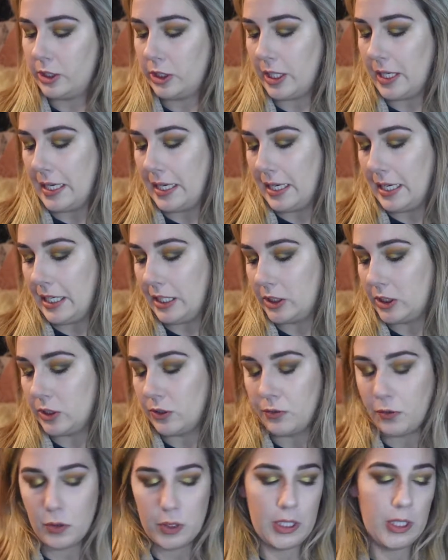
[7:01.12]

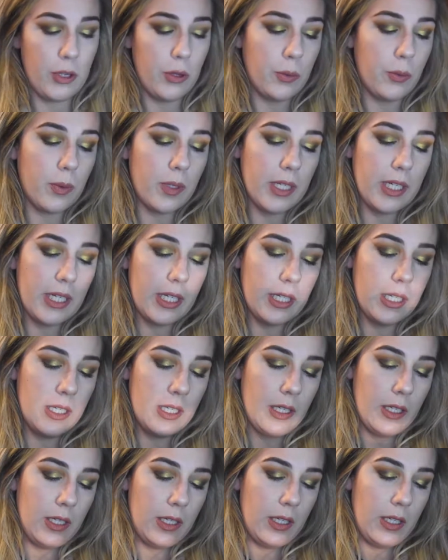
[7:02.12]
JH43
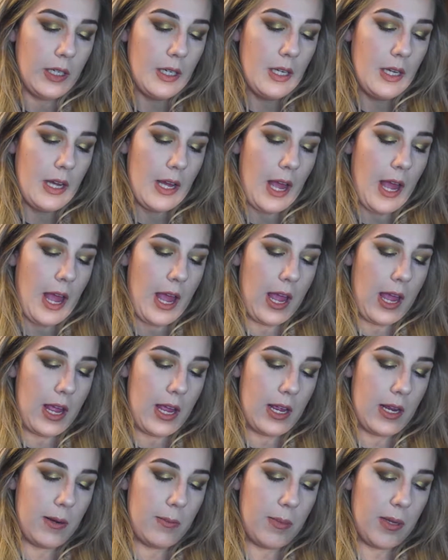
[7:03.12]

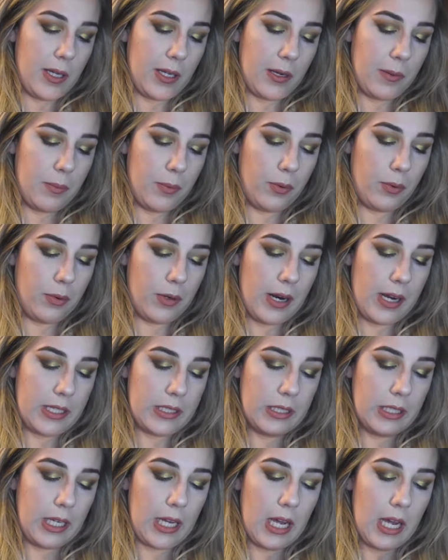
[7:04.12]
and pick up
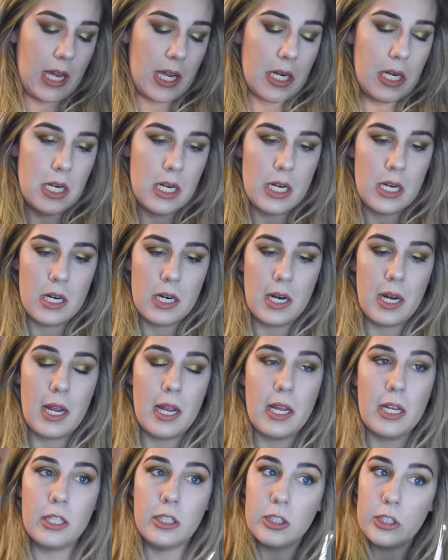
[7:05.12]
Prowl again
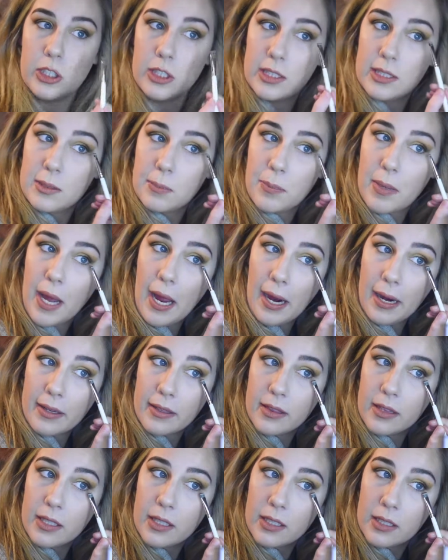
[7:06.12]
and just pack
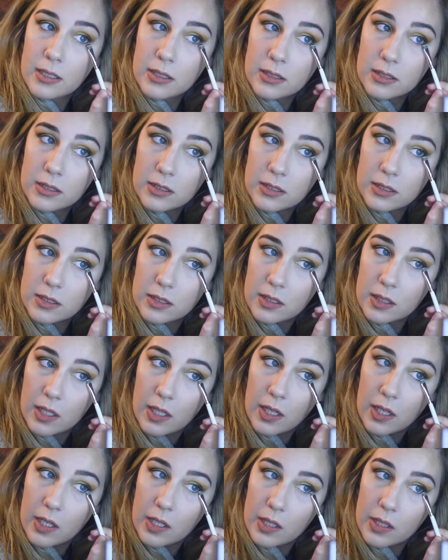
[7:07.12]
this
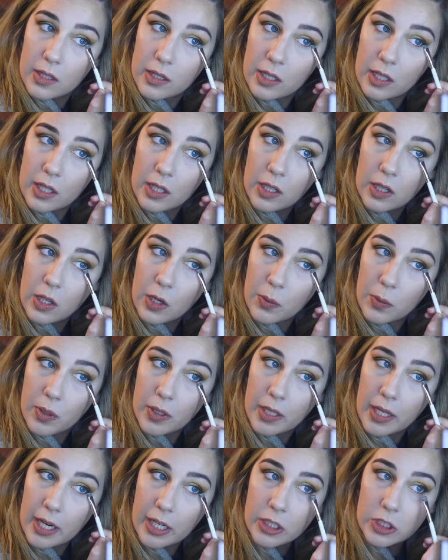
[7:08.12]
on the lower
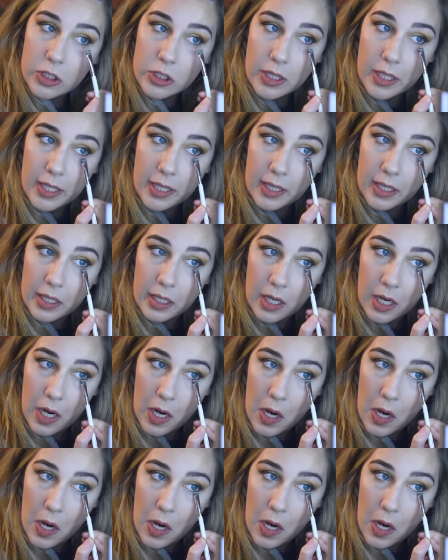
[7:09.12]
lash line.